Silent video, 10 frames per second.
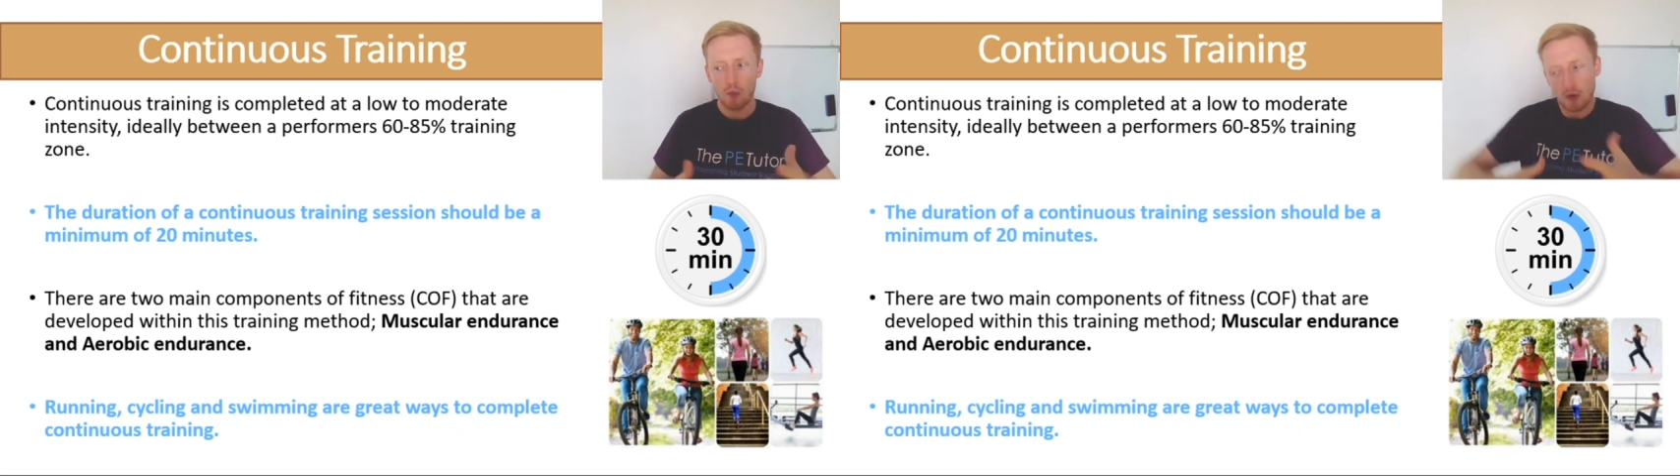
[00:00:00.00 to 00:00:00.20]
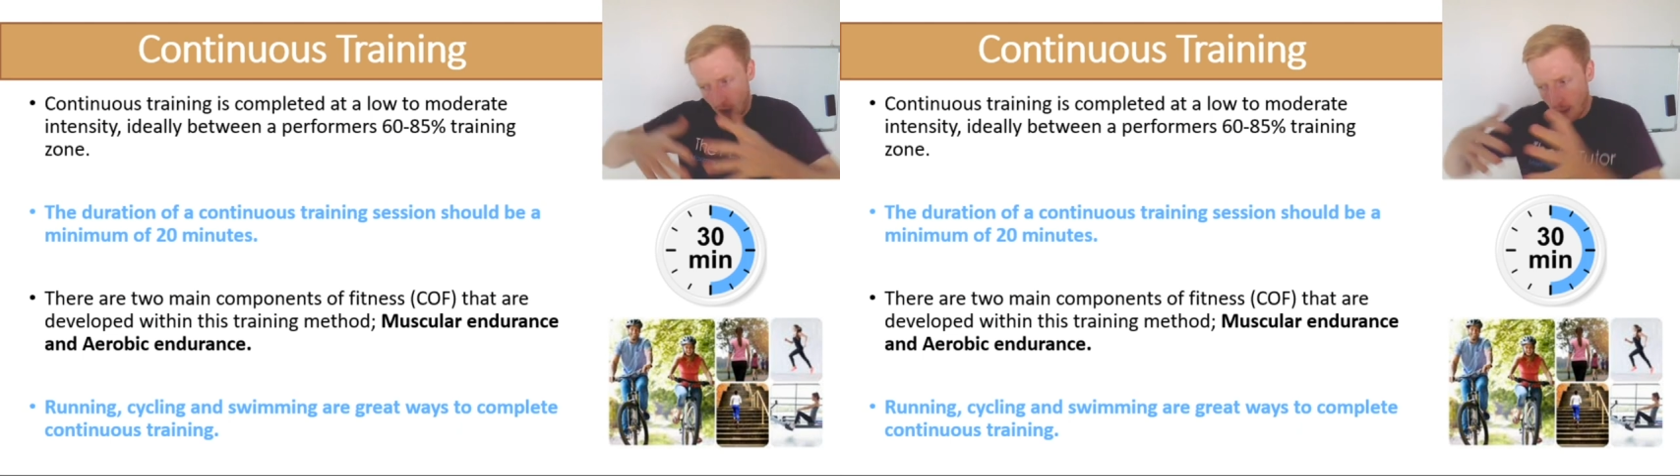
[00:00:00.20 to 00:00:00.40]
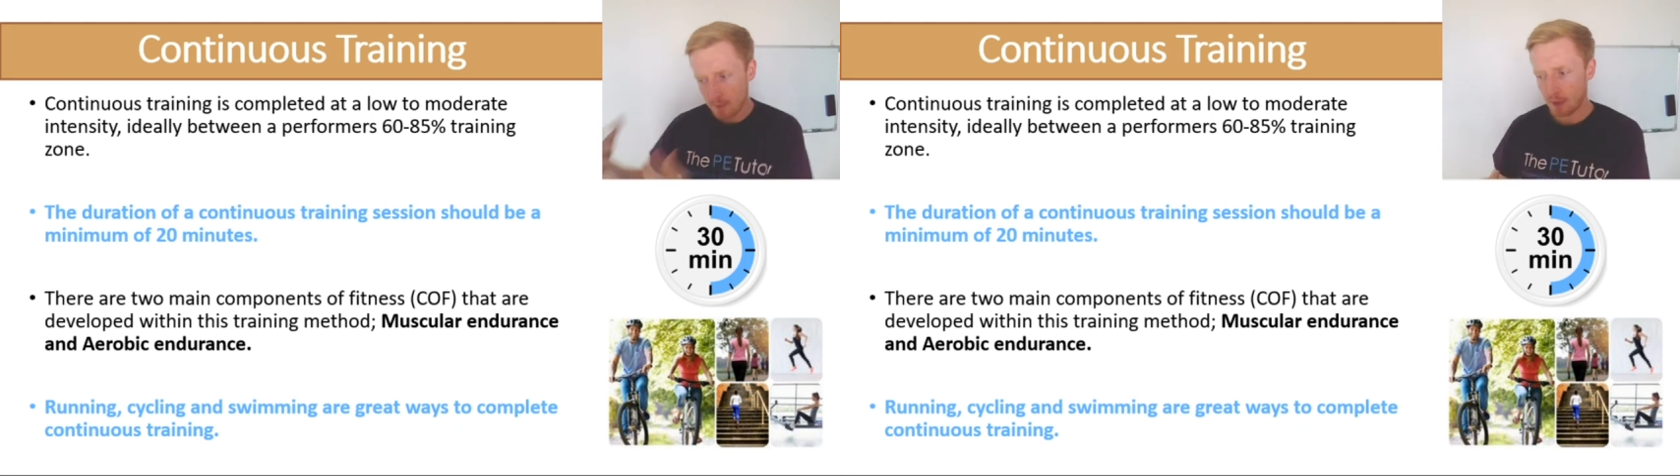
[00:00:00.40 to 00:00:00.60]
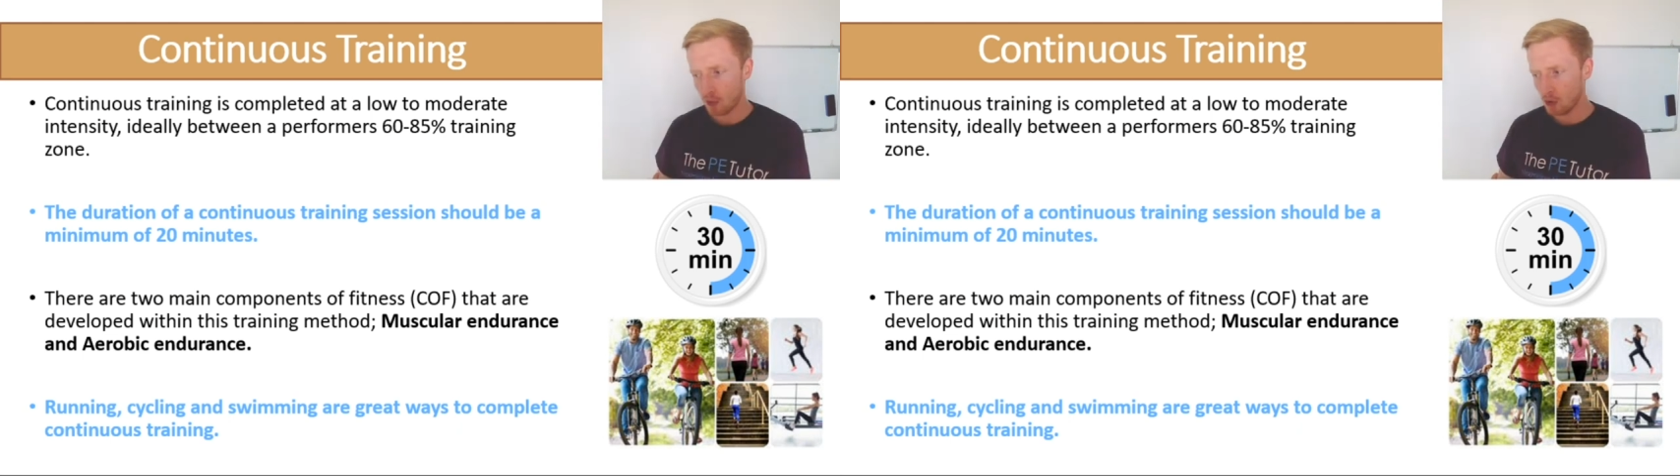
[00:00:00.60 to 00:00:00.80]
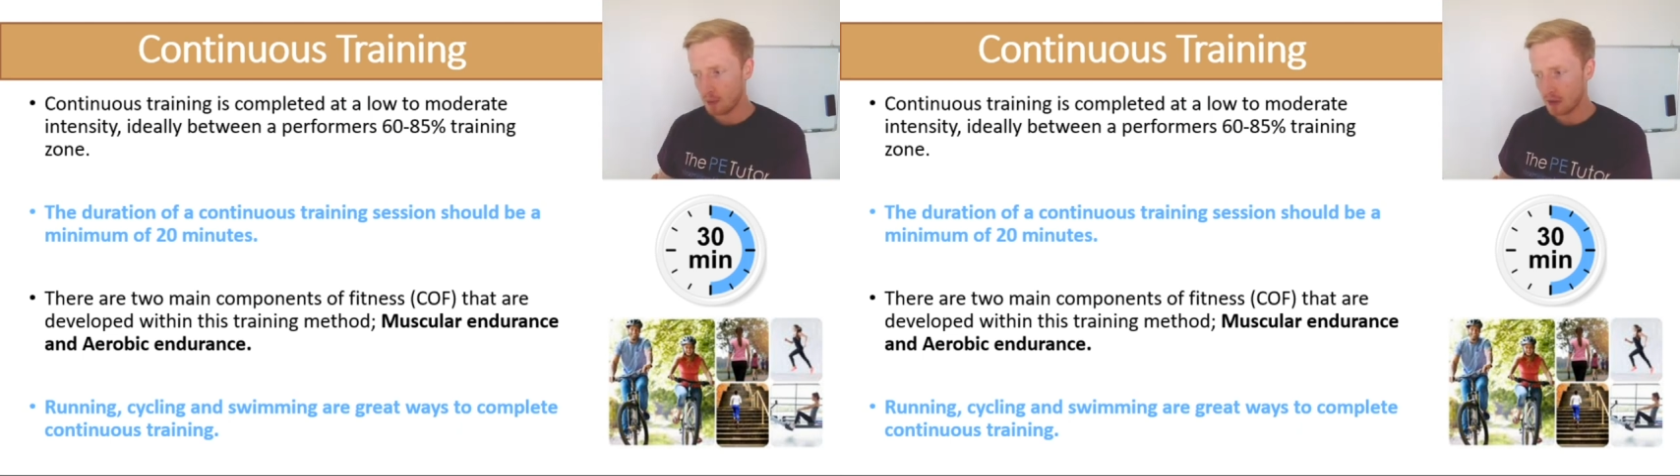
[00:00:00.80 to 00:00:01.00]
come
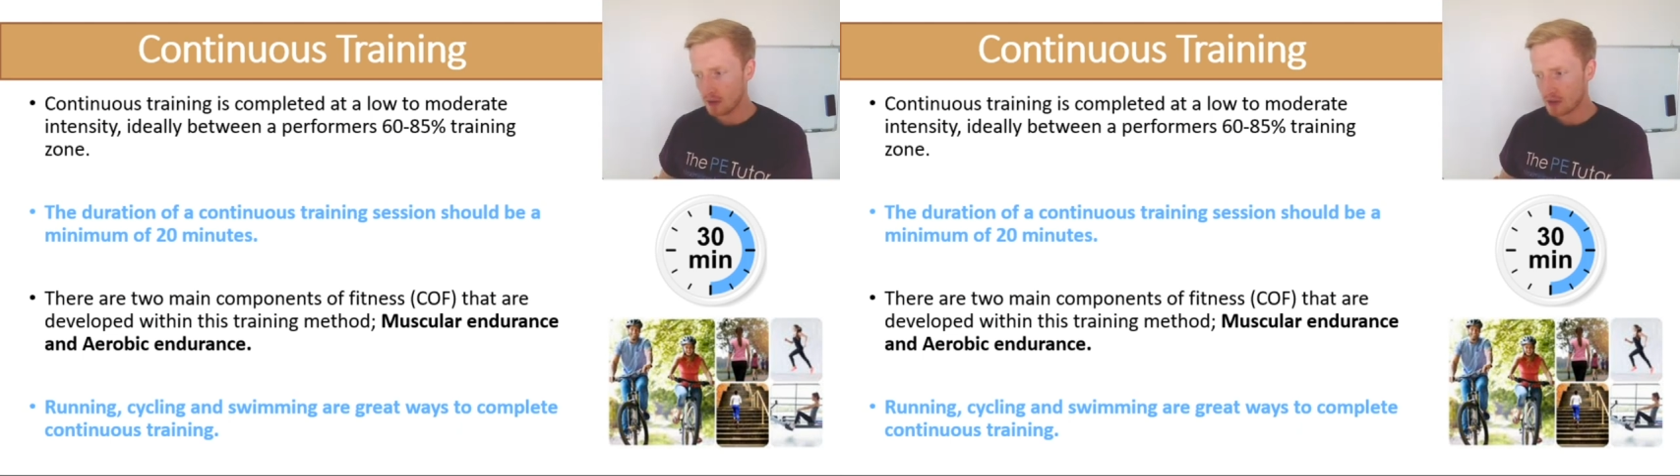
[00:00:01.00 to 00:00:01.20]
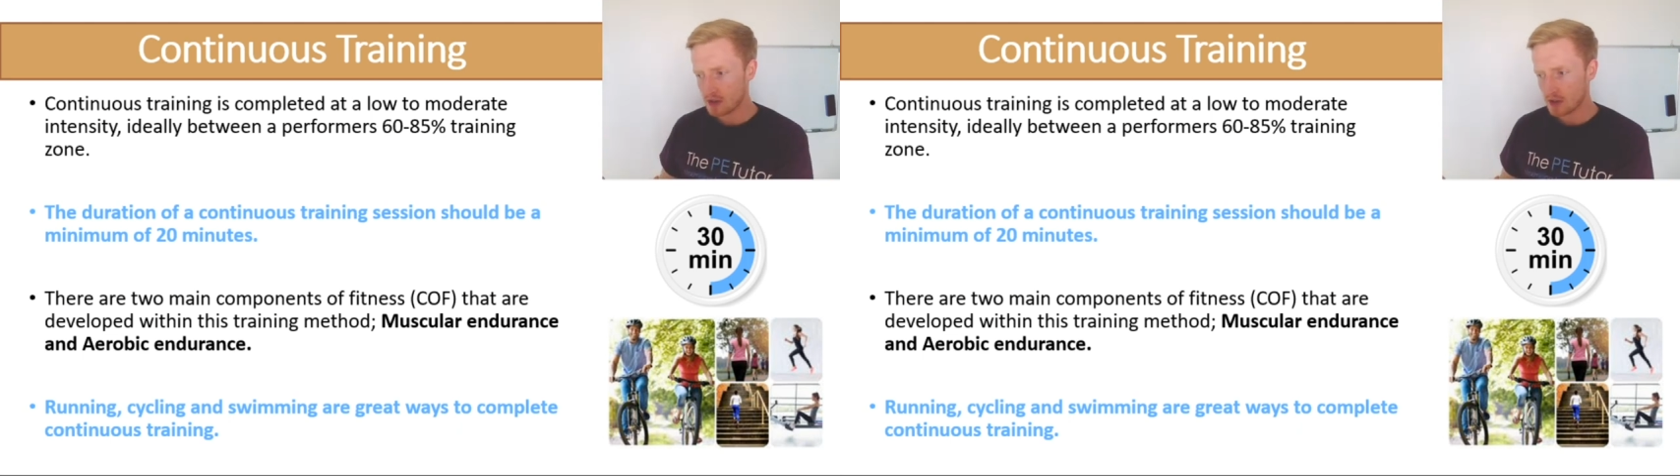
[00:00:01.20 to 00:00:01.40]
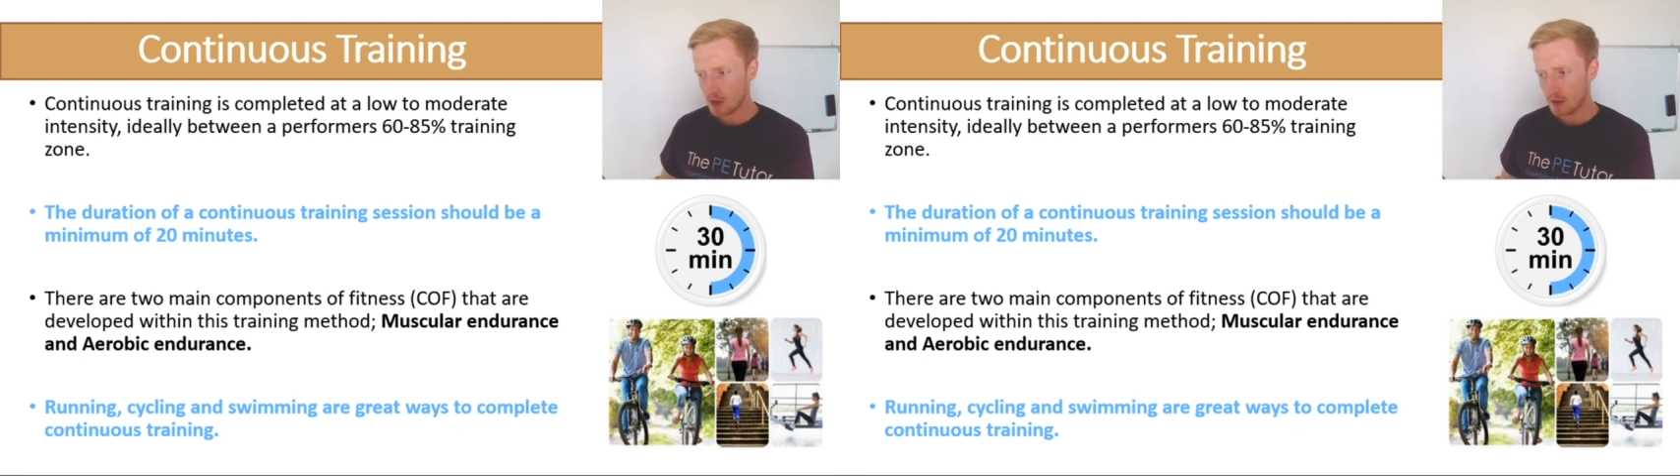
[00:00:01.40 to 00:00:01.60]
performance,